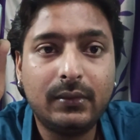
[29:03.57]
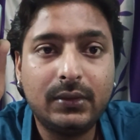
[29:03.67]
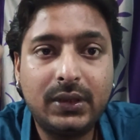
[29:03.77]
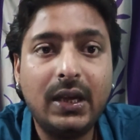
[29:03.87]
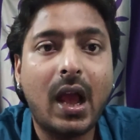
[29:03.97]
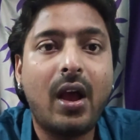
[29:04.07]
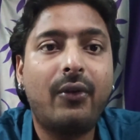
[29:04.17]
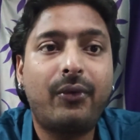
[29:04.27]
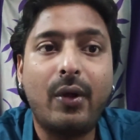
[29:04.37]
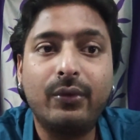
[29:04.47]

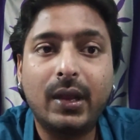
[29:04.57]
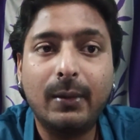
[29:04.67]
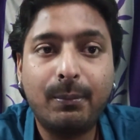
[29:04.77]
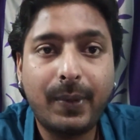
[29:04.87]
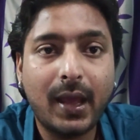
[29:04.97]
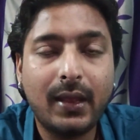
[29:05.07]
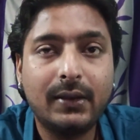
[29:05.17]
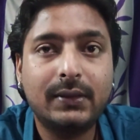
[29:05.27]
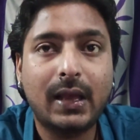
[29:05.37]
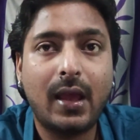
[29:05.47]
Jinhao fountain
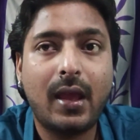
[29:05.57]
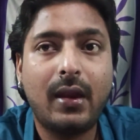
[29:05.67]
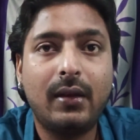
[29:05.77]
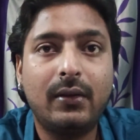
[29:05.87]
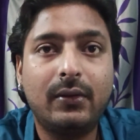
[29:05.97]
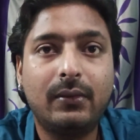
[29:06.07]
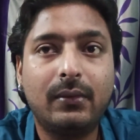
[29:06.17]
pens and